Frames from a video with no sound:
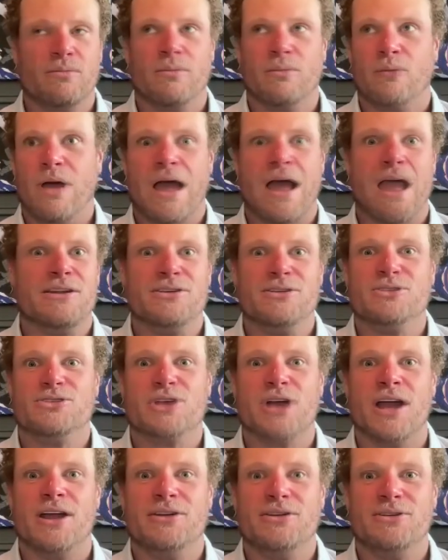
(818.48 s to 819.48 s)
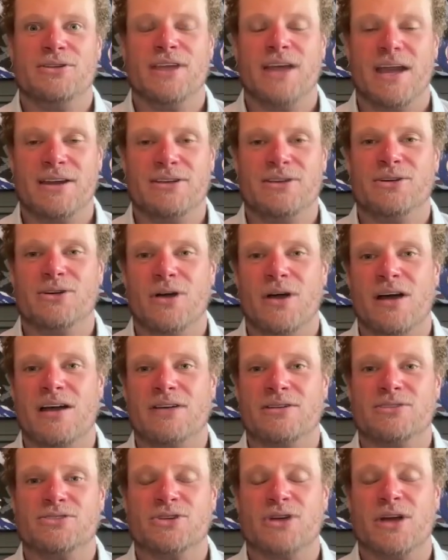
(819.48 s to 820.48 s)
how do you try and do that? You go
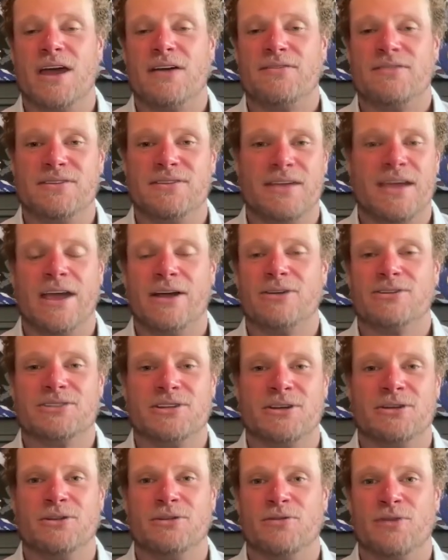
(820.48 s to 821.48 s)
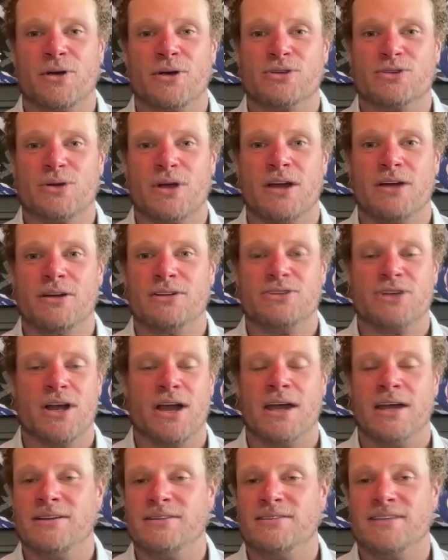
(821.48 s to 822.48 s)
out and draft Harrison in the first round to
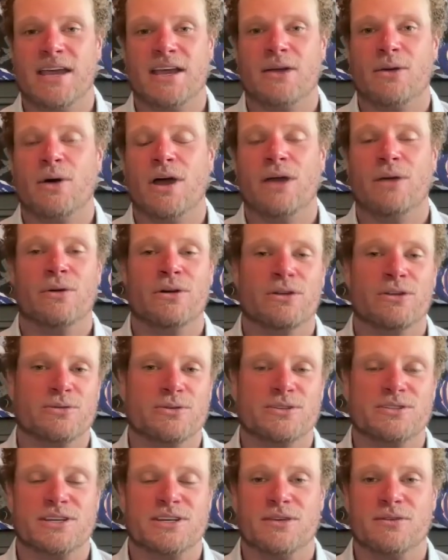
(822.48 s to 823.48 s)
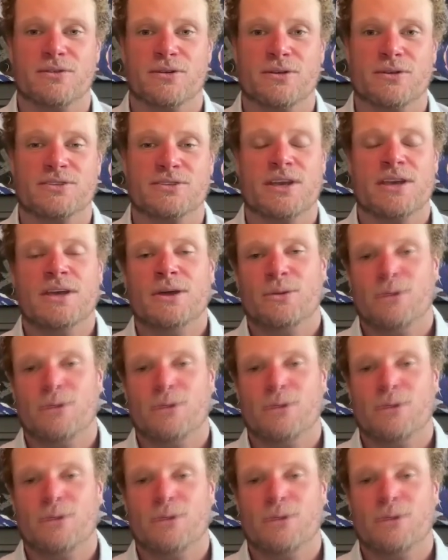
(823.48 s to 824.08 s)
try and take away one of the receivers.